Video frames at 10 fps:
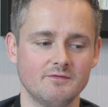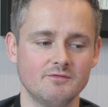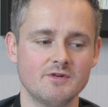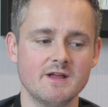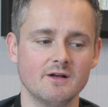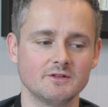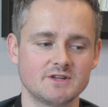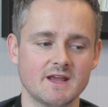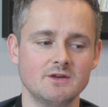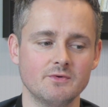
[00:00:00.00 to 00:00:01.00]
real,
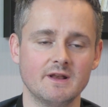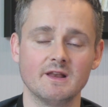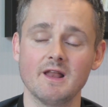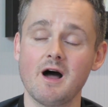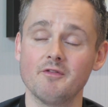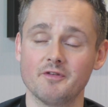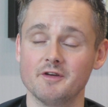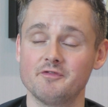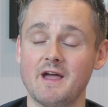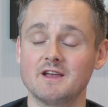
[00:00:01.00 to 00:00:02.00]
genuine love
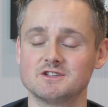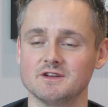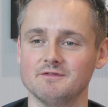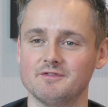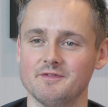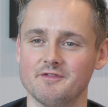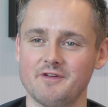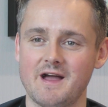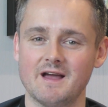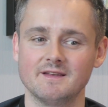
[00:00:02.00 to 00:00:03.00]
and affection from the
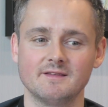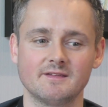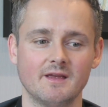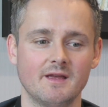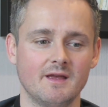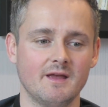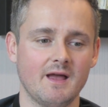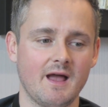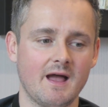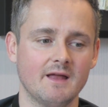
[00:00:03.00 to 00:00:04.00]
fans,
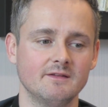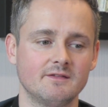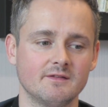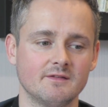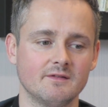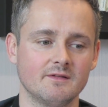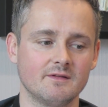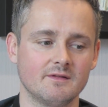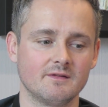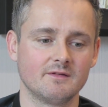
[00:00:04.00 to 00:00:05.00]
and
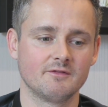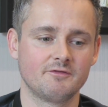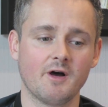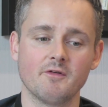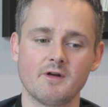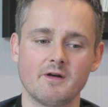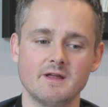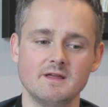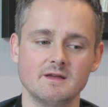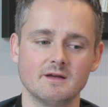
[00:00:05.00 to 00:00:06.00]
felt
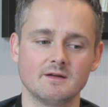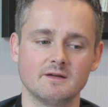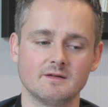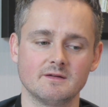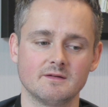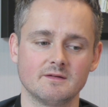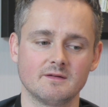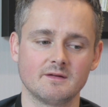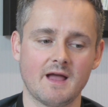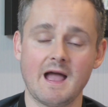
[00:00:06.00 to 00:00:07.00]
very
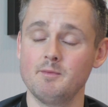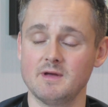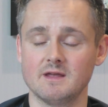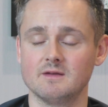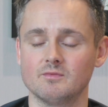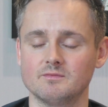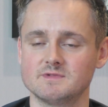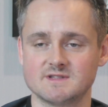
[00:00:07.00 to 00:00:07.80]
happy mm.